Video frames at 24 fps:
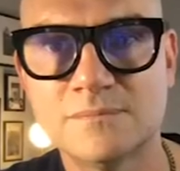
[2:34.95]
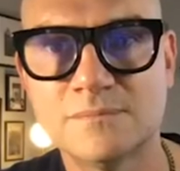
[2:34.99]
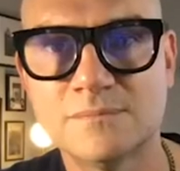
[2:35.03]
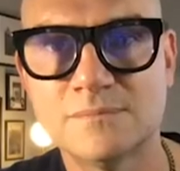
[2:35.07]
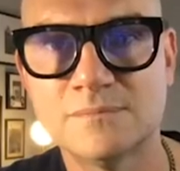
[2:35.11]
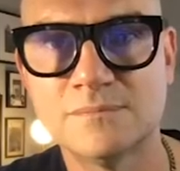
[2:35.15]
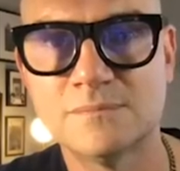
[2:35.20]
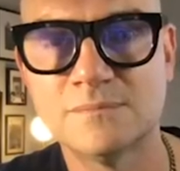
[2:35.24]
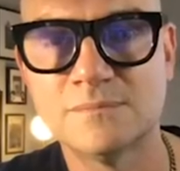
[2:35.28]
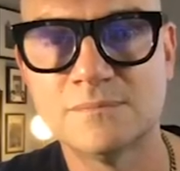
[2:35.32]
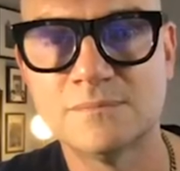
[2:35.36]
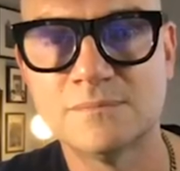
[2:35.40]

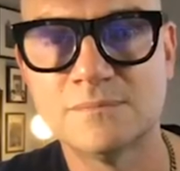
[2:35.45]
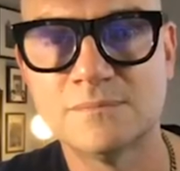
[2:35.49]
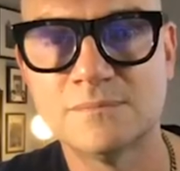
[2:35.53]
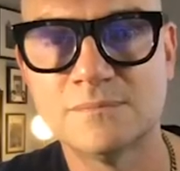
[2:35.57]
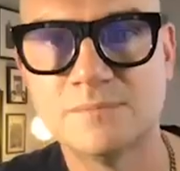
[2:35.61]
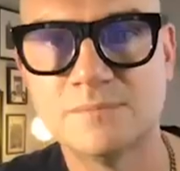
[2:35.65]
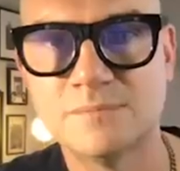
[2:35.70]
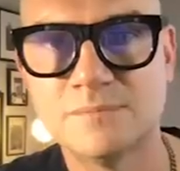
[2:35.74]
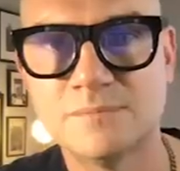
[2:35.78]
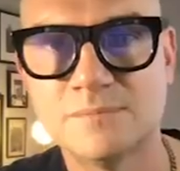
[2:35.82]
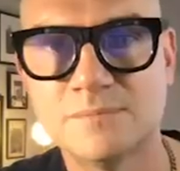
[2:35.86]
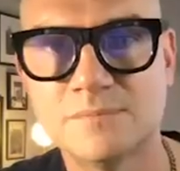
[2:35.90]

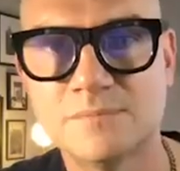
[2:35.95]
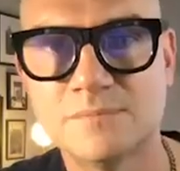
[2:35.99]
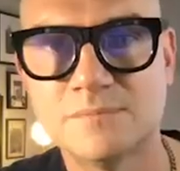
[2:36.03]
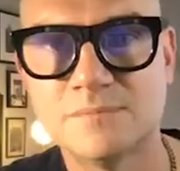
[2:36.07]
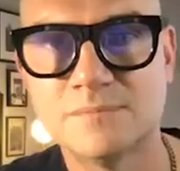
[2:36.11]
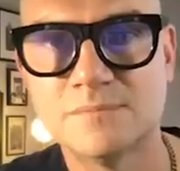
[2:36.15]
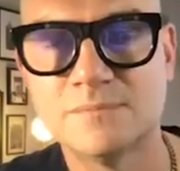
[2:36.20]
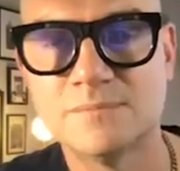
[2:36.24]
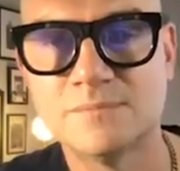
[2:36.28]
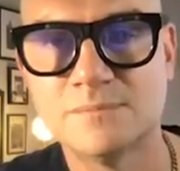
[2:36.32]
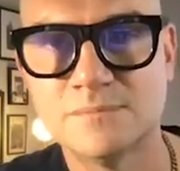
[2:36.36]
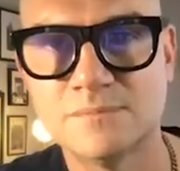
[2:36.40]

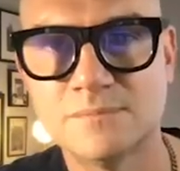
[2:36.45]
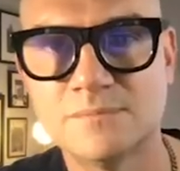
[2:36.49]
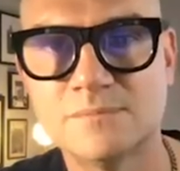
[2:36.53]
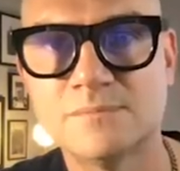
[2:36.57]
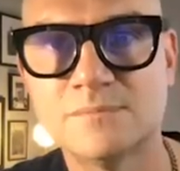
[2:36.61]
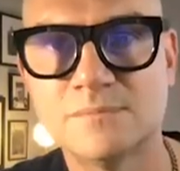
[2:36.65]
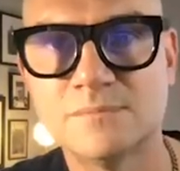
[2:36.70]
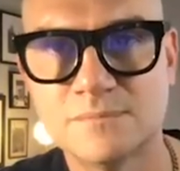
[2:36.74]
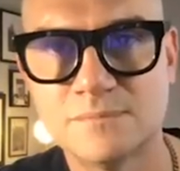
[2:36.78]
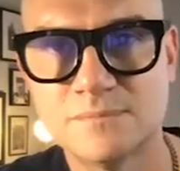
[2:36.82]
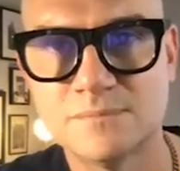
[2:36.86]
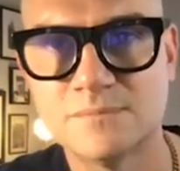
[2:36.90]

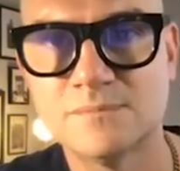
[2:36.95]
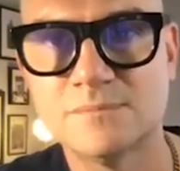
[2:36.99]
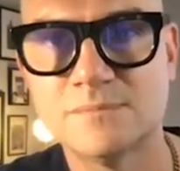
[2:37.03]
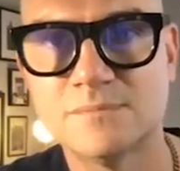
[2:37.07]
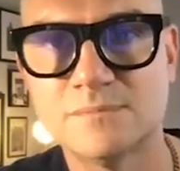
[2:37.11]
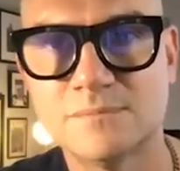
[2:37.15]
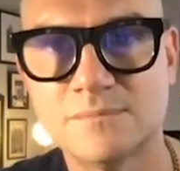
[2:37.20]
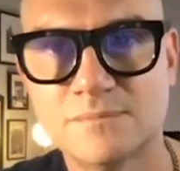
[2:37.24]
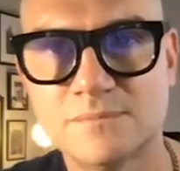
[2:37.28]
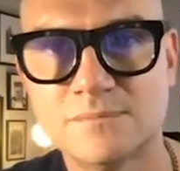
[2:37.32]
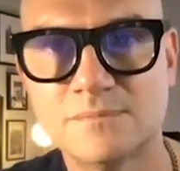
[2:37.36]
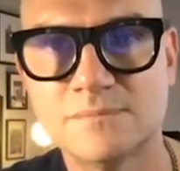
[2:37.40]

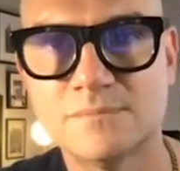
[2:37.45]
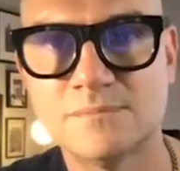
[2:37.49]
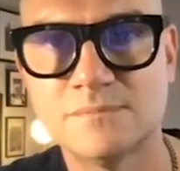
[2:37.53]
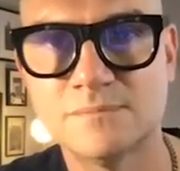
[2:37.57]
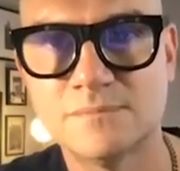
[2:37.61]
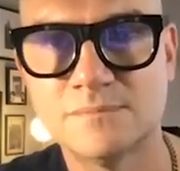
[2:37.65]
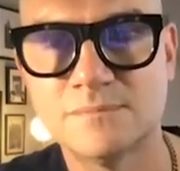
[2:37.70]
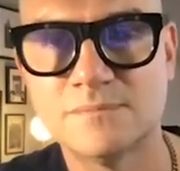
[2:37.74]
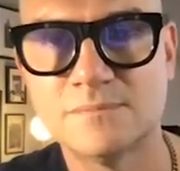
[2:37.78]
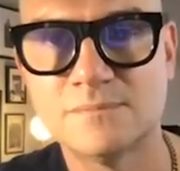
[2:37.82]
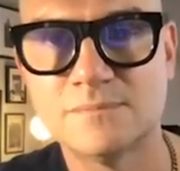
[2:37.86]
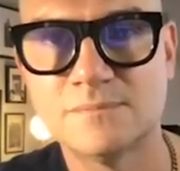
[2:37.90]

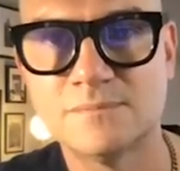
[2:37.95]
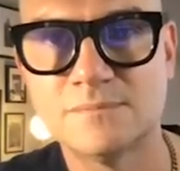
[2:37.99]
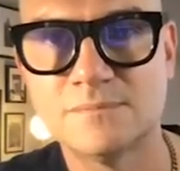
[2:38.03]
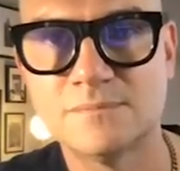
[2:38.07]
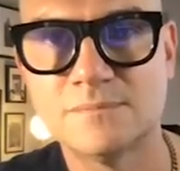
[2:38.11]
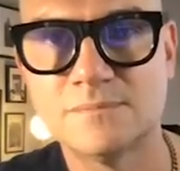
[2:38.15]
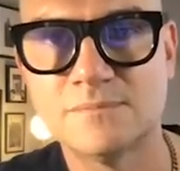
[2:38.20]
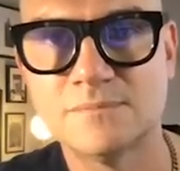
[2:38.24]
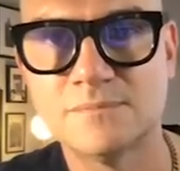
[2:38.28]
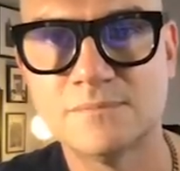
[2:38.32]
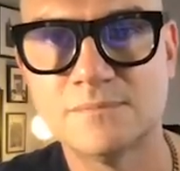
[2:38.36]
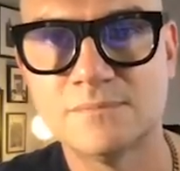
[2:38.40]

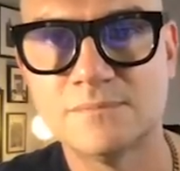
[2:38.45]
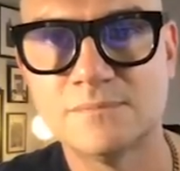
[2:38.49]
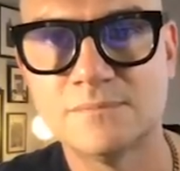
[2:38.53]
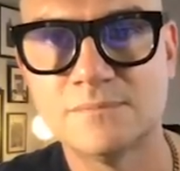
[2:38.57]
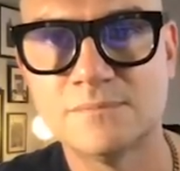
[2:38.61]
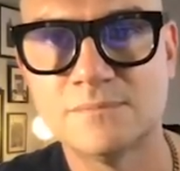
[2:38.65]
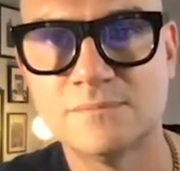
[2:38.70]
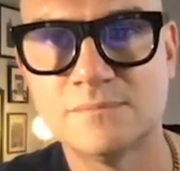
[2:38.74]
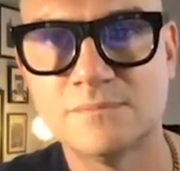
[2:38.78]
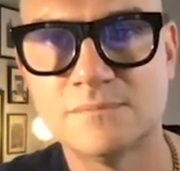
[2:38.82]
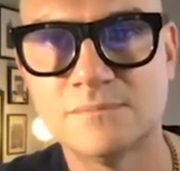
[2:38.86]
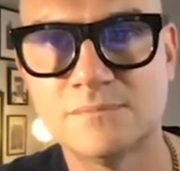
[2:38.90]

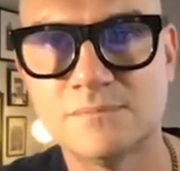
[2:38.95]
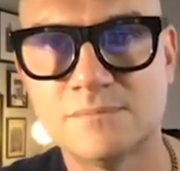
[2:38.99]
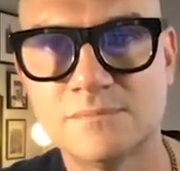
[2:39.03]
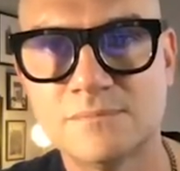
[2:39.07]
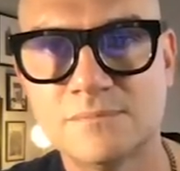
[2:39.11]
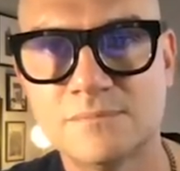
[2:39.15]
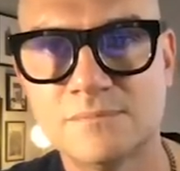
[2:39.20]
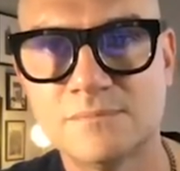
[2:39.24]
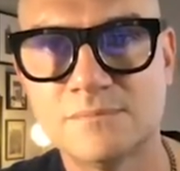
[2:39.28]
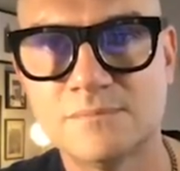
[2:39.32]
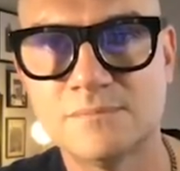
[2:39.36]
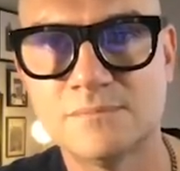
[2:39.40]

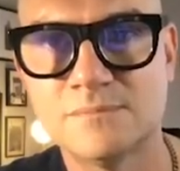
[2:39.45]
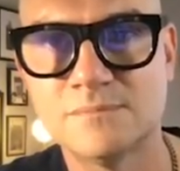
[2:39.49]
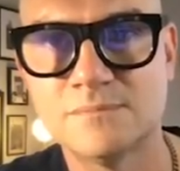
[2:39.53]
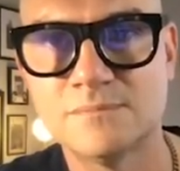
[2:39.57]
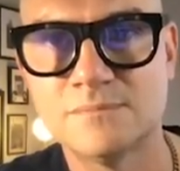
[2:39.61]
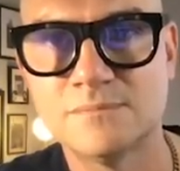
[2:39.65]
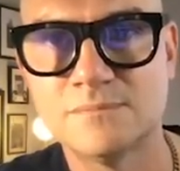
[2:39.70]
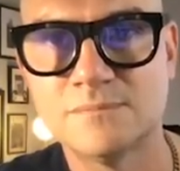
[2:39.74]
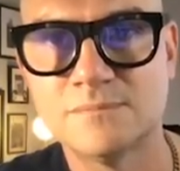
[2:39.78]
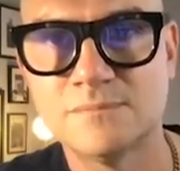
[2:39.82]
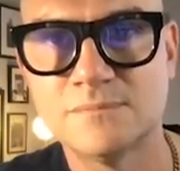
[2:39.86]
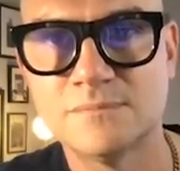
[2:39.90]

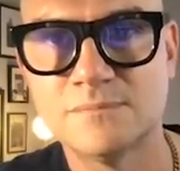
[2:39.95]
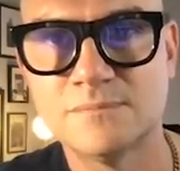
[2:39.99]
(not speaking)